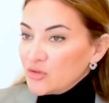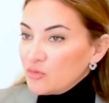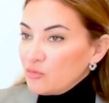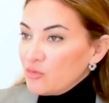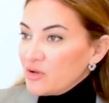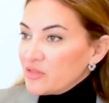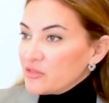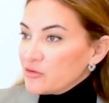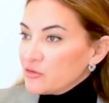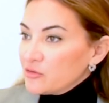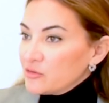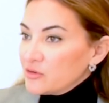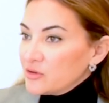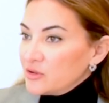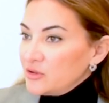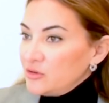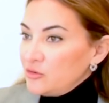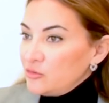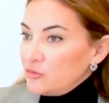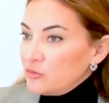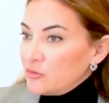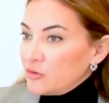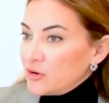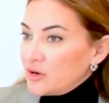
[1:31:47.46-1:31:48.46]
whether
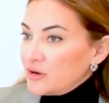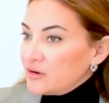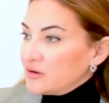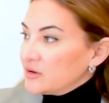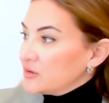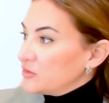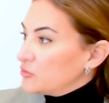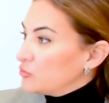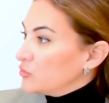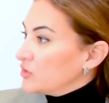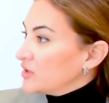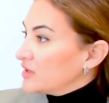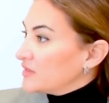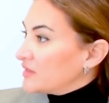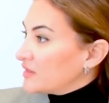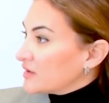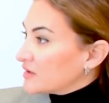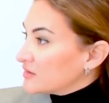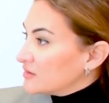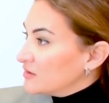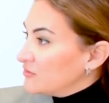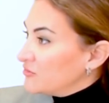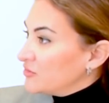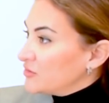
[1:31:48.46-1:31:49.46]
you are doing an
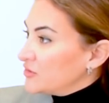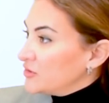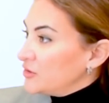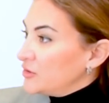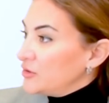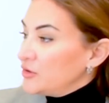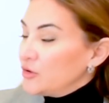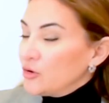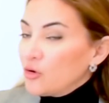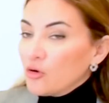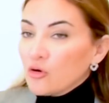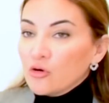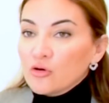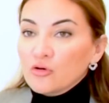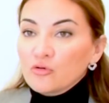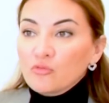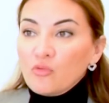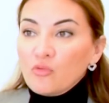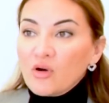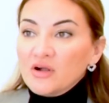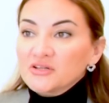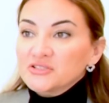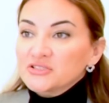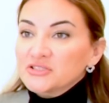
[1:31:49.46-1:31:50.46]
activity or
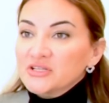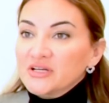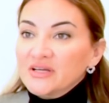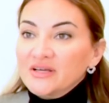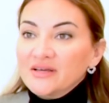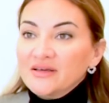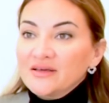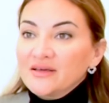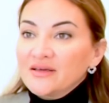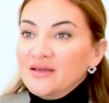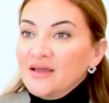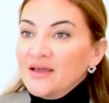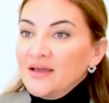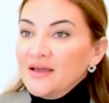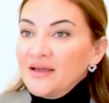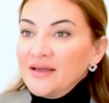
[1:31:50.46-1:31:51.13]
watching,